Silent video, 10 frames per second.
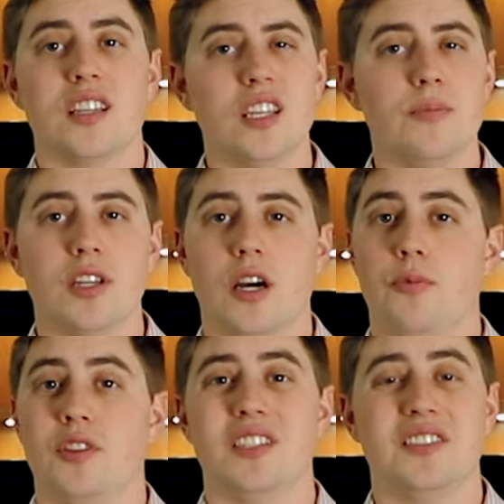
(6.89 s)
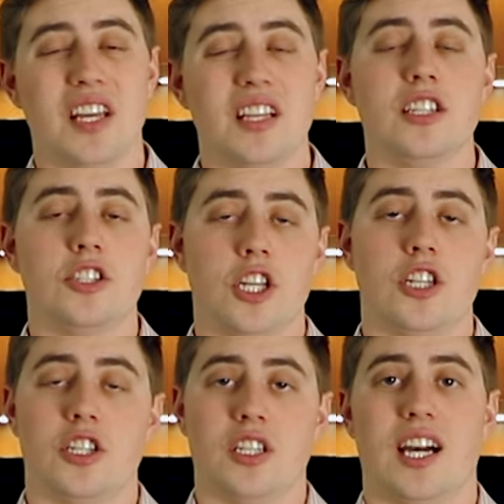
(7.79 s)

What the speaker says: keeping up with the daily changing